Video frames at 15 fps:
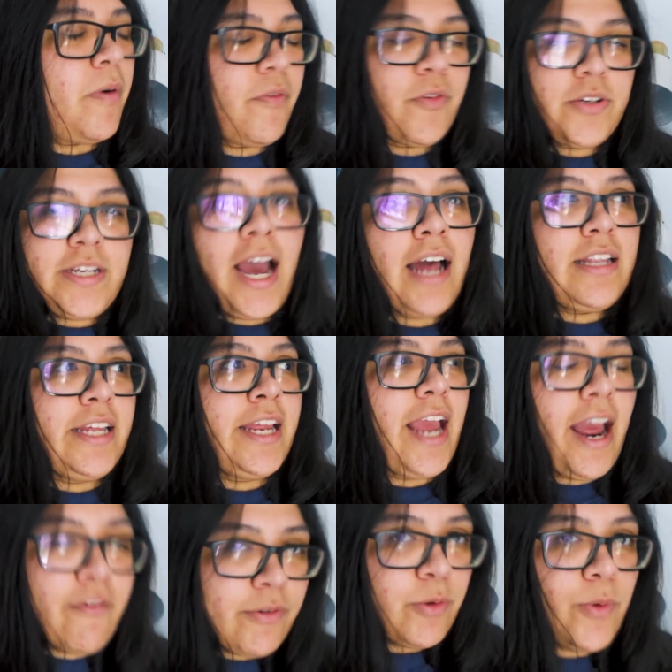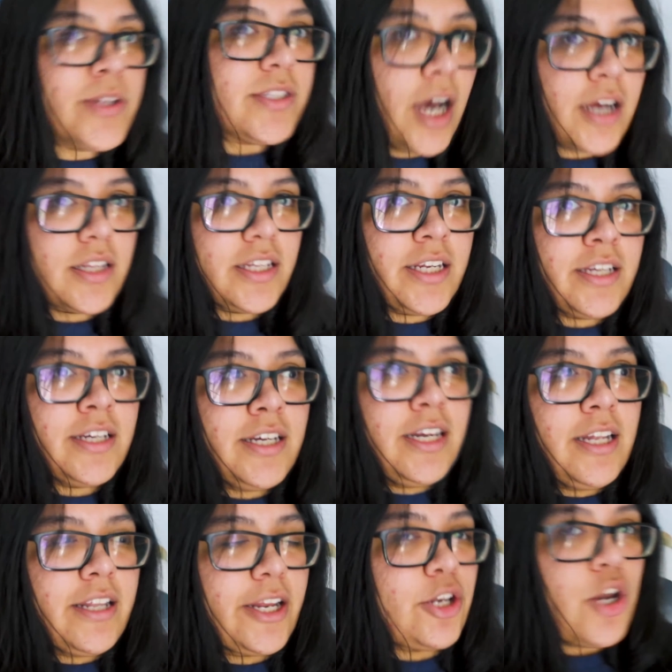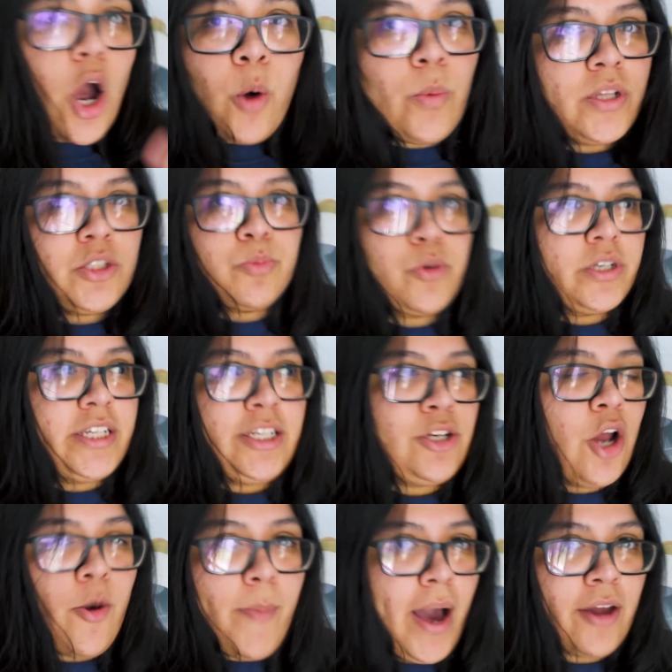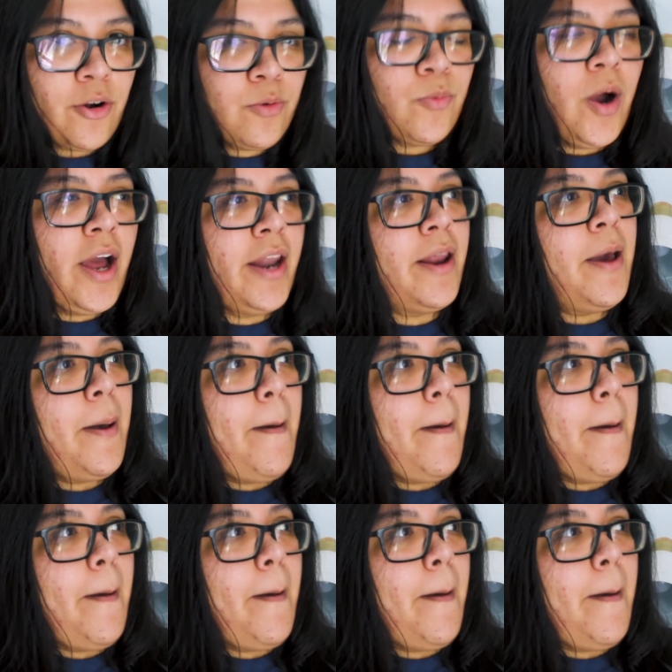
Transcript: But for Tally, everyone's ugly. Like no one's pretty no matter what.